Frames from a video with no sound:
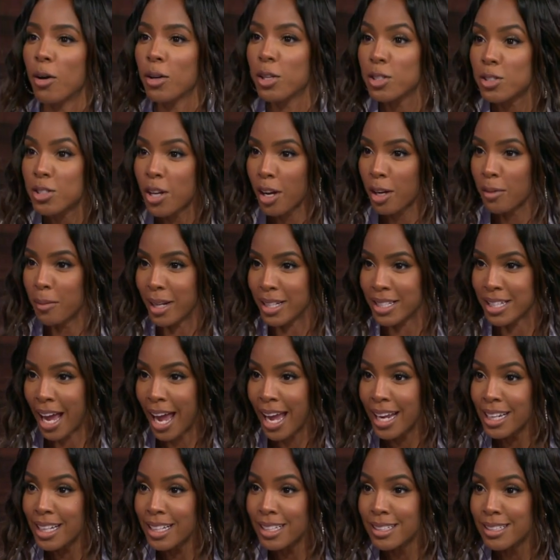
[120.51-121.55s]
Oh, you talking about
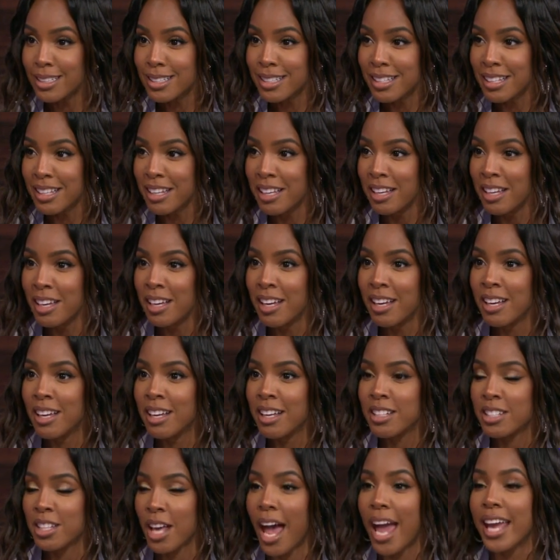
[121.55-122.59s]
Titans? Titus. Titus.
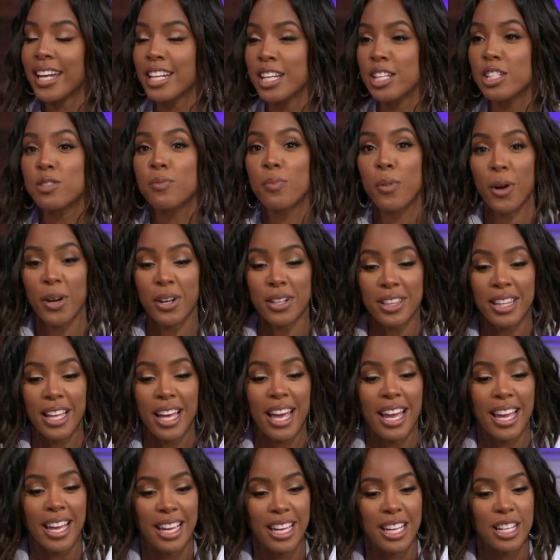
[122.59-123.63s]
Yes. Titan's birthday.